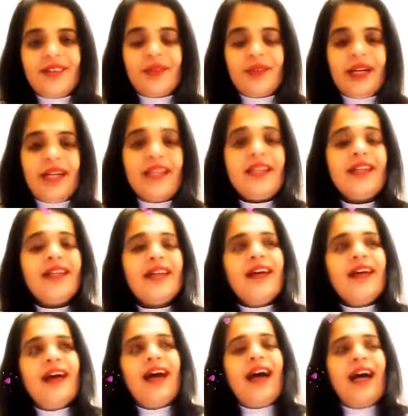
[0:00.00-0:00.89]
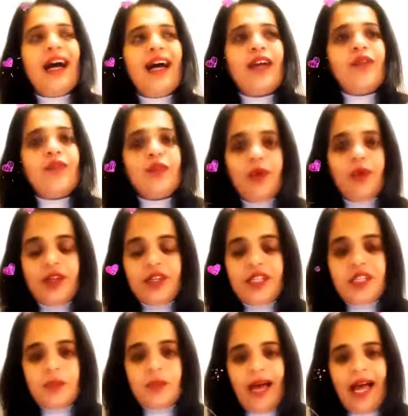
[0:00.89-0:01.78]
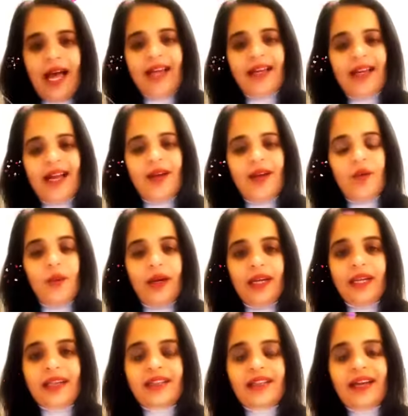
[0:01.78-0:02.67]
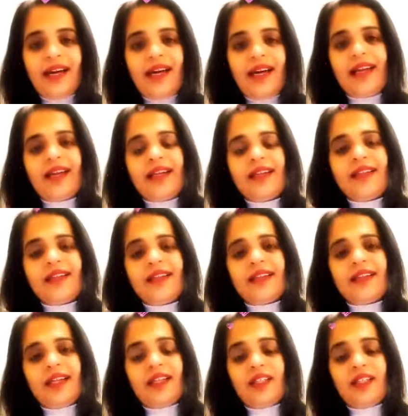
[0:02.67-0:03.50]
Right? And four years back, I went and uh,